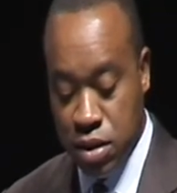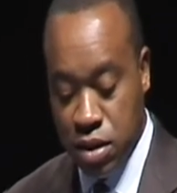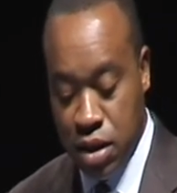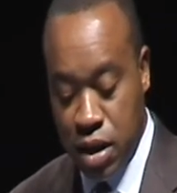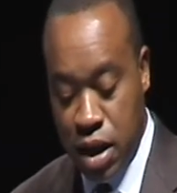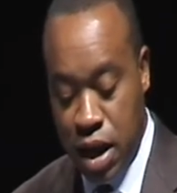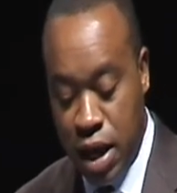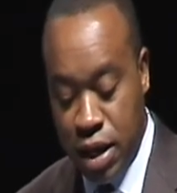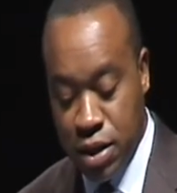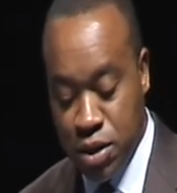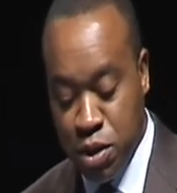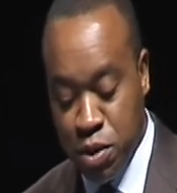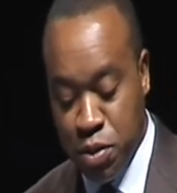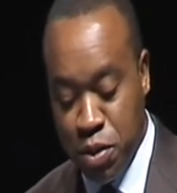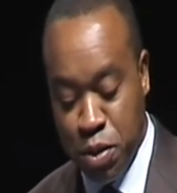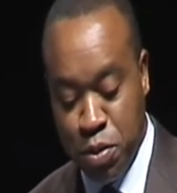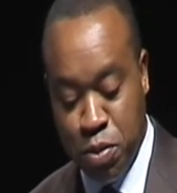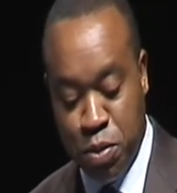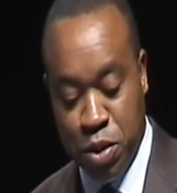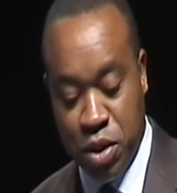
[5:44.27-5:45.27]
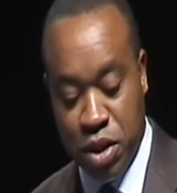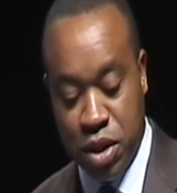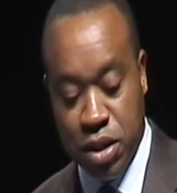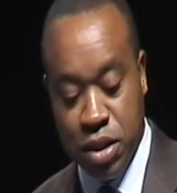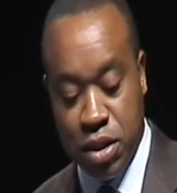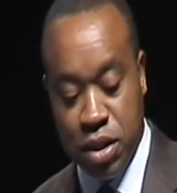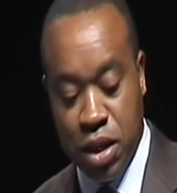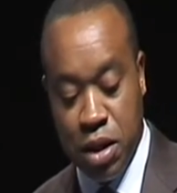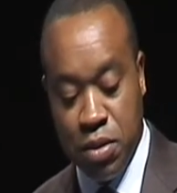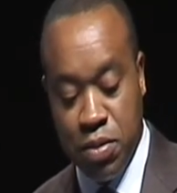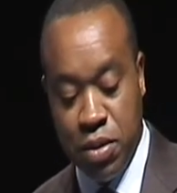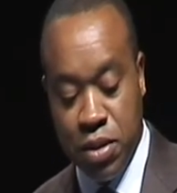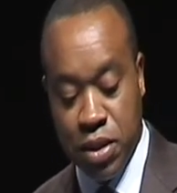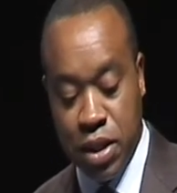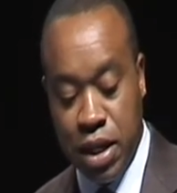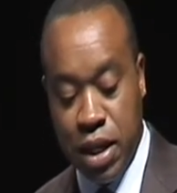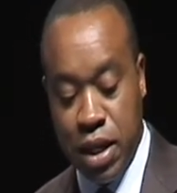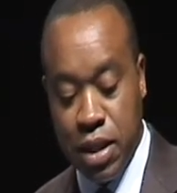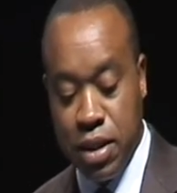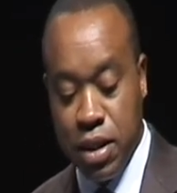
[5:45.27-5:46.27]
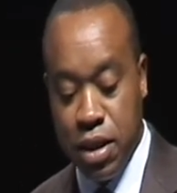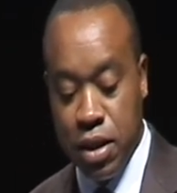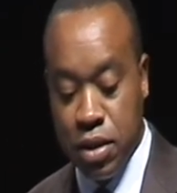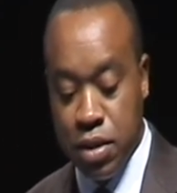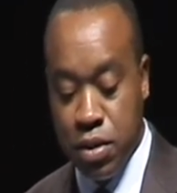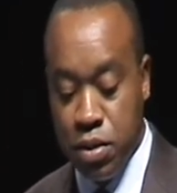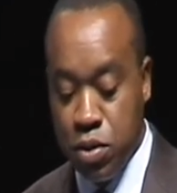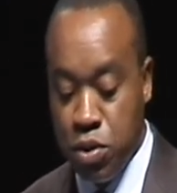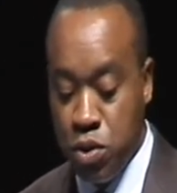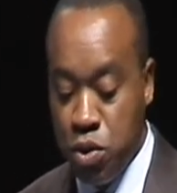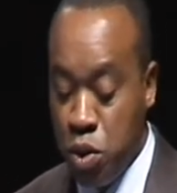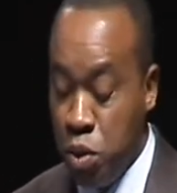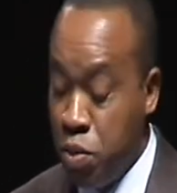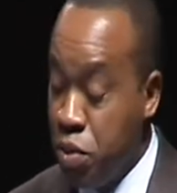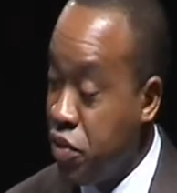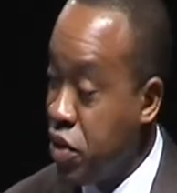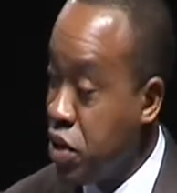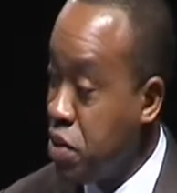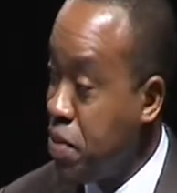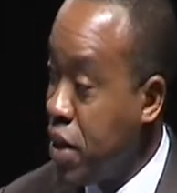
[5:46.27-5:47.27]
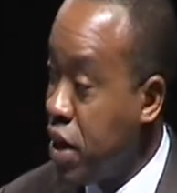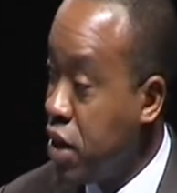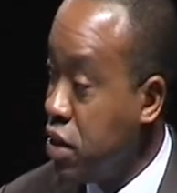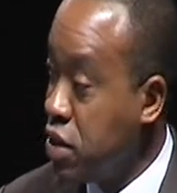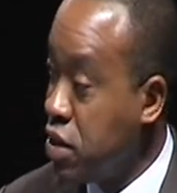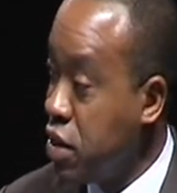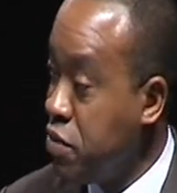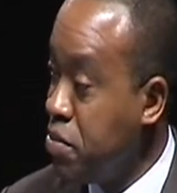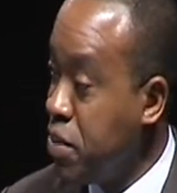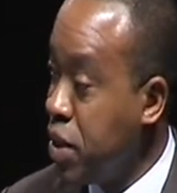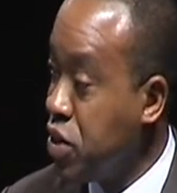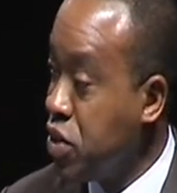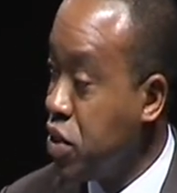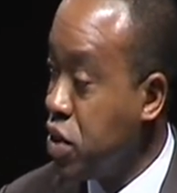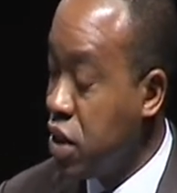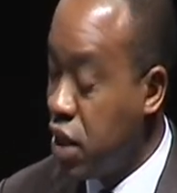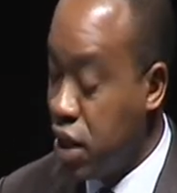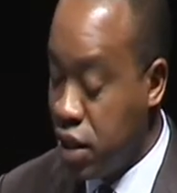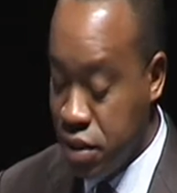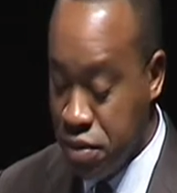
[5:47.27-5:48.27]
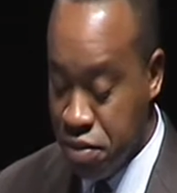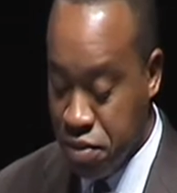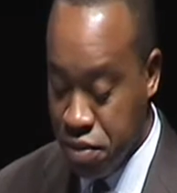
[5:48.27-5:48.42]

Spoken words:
has to be put on the table. And I think two previous panelists have mentioned that.